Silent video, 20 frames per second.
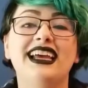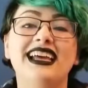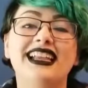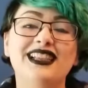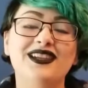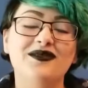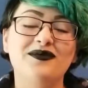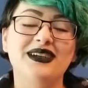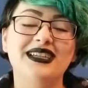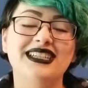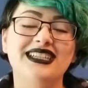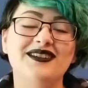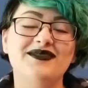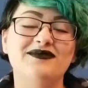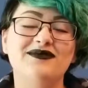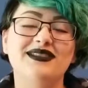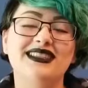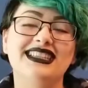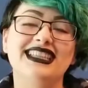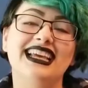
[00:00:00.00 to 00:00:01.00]
Hello my
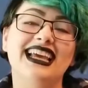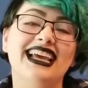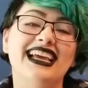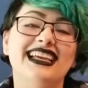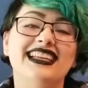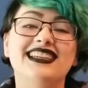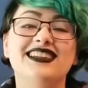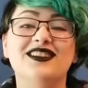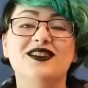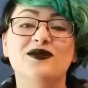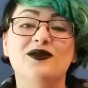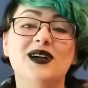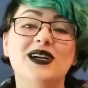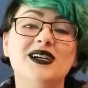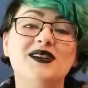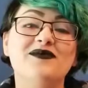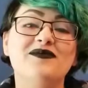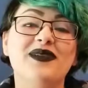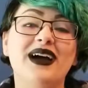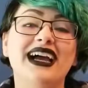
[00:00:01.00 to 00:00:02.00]
gems, and
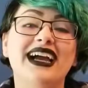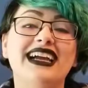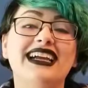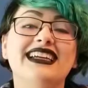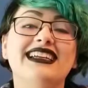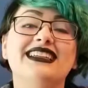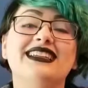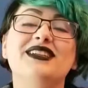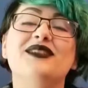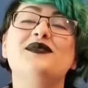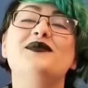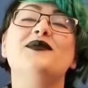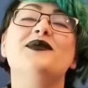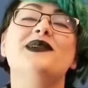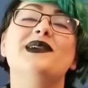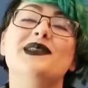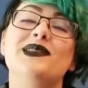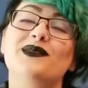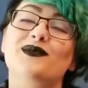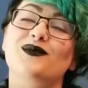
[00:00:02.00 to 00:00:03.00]
welcome back to
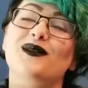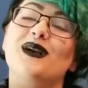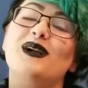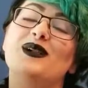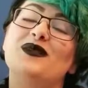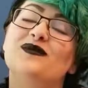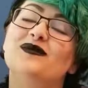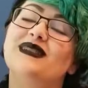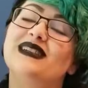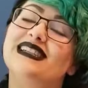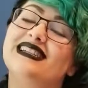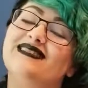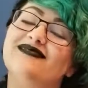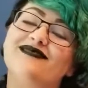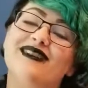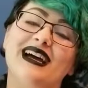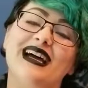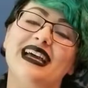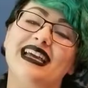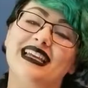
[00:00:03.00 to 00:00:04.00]
the Realm
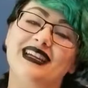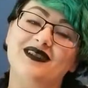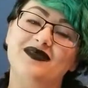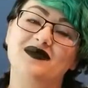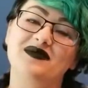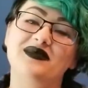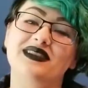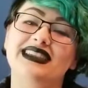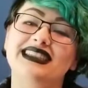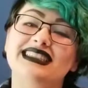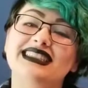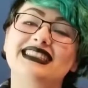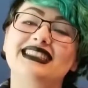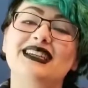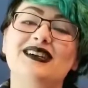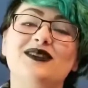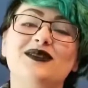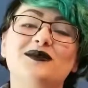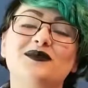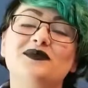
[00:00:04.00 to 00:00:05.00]
Divine.
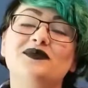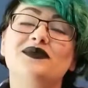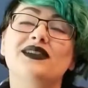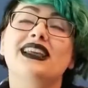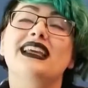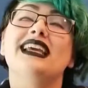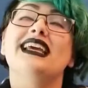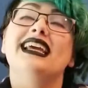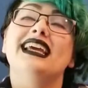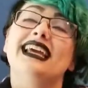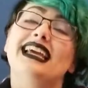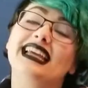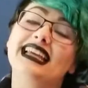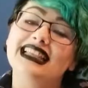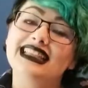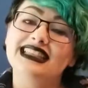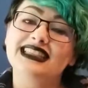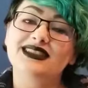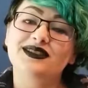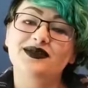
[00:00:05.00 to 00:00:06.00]
So in
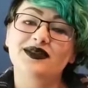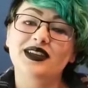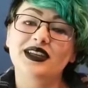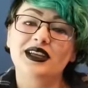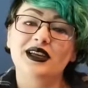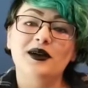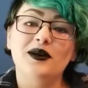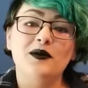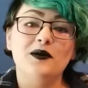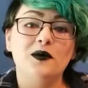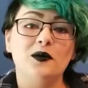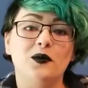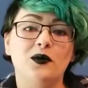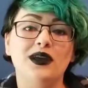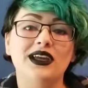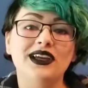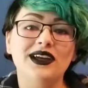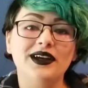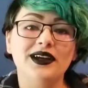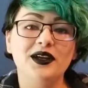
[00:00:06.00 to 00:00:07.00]
this video
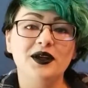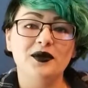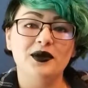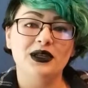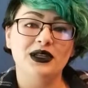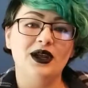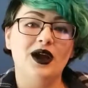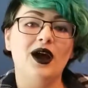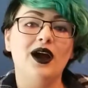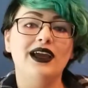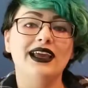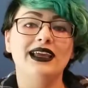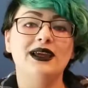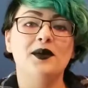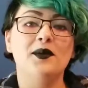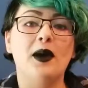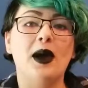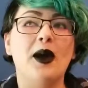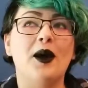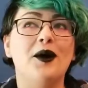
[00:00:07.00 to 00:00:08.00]
we are going to be talking
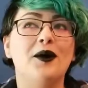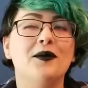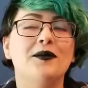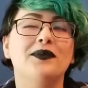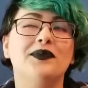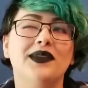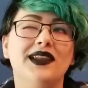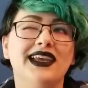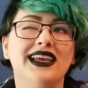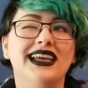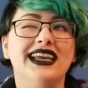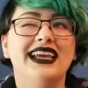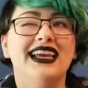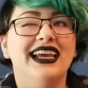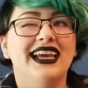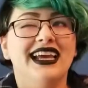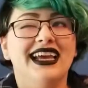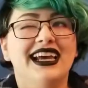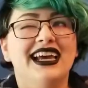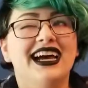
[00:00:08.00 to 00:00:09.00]
about
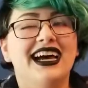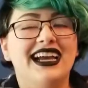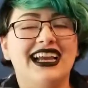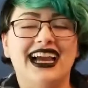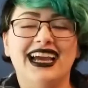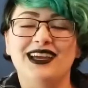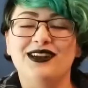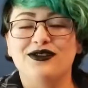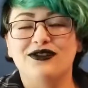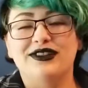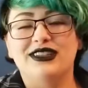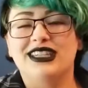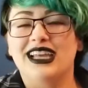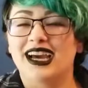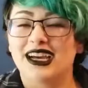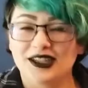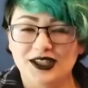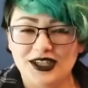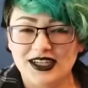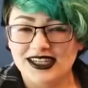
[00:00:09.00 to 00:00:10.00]
kind of a
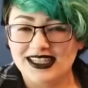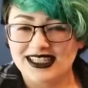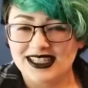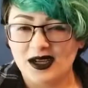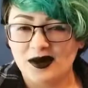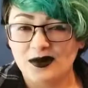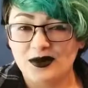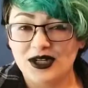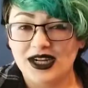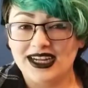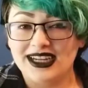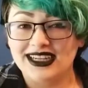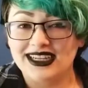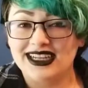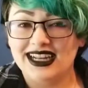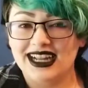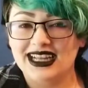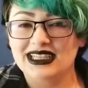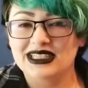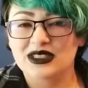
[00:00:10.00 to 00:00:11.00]
touchy subject,
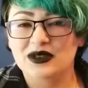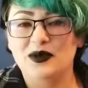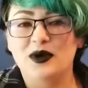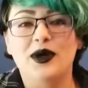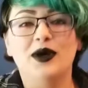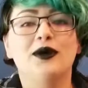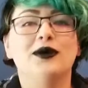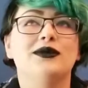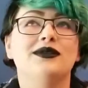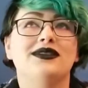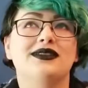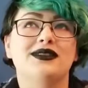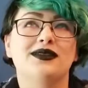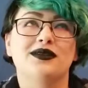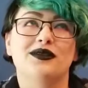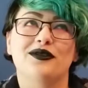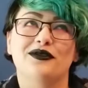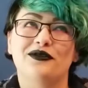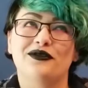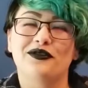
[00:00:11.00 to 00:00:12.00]
I suppose,
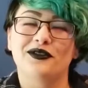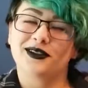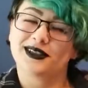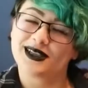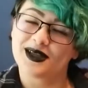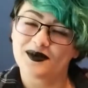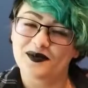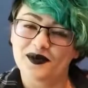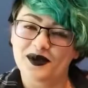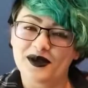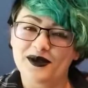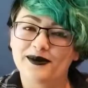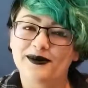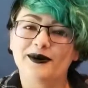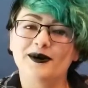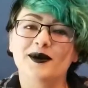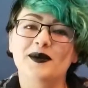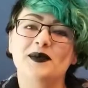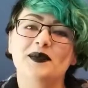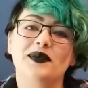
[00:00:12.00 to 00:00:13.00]
for some
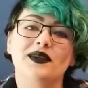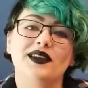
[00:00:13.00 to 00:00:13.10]
people.